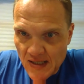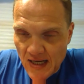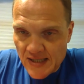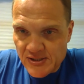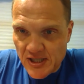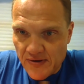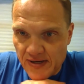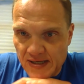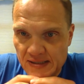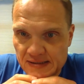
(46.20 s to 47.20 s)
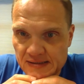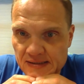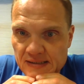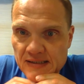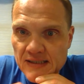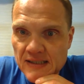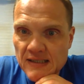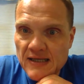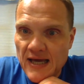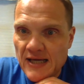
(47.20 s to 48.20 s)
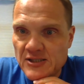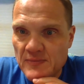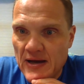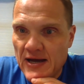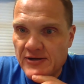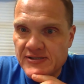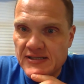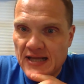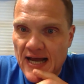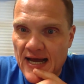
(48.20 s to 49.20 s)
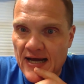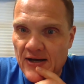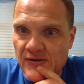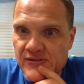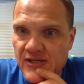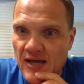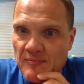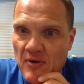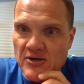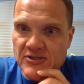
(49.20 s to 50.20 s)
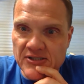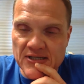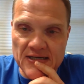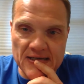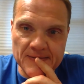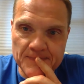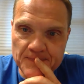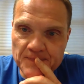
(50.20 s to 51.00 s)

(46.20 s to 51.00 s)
Hi, Sherry. Angie Myers in the house. Got Marge and Doug.